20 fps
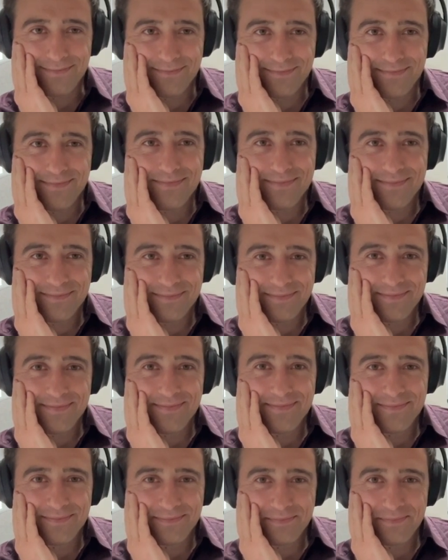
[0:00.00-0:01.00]

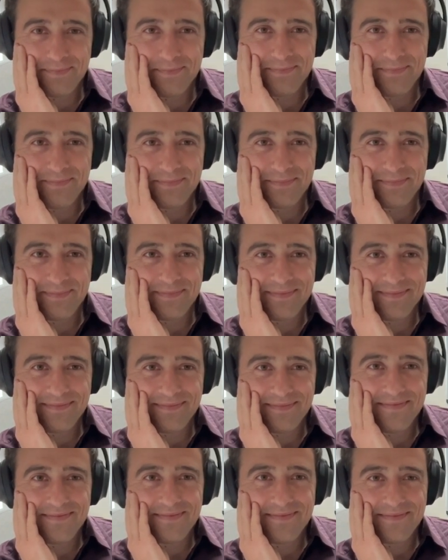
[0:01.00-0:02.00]

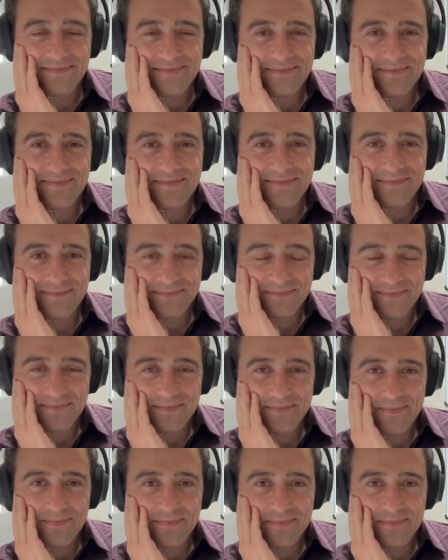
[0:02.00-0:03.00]

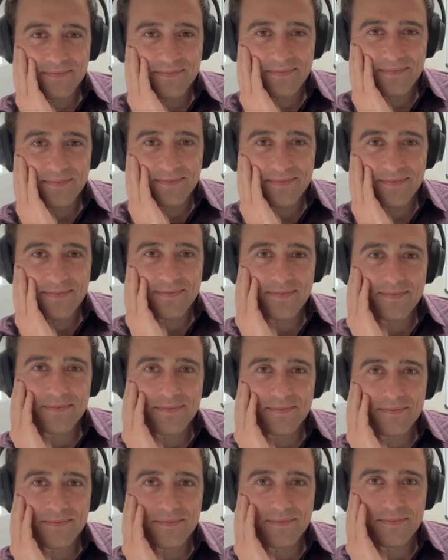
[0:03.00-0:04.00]

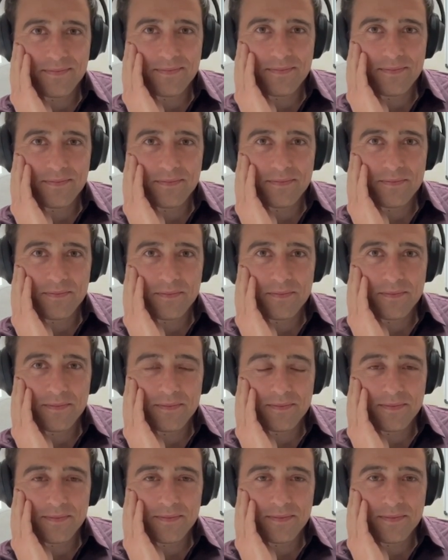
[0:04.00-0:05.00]

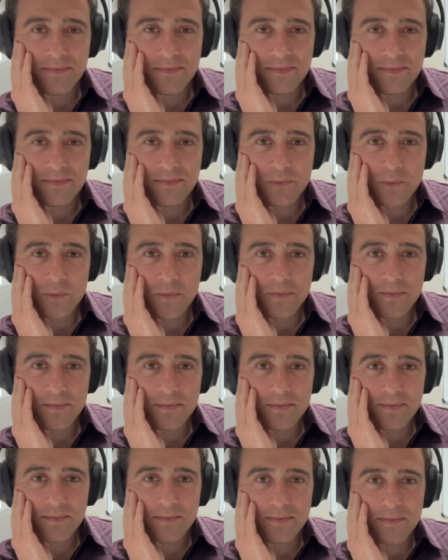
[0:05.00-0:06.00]

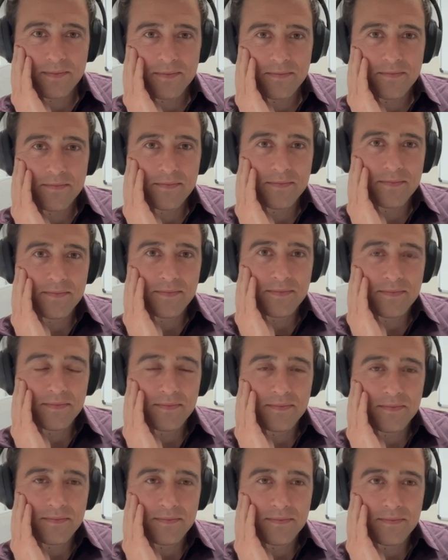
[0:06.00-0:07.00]

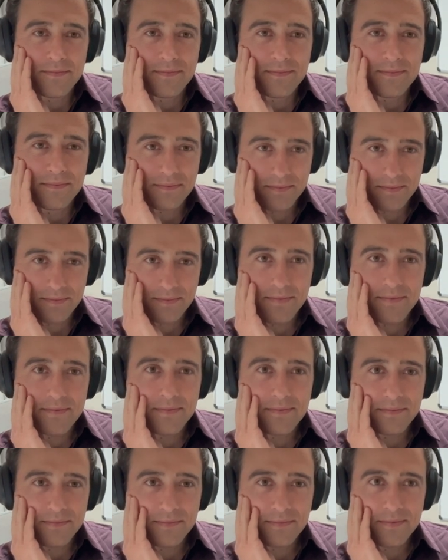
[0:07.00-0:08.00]
(not speaking)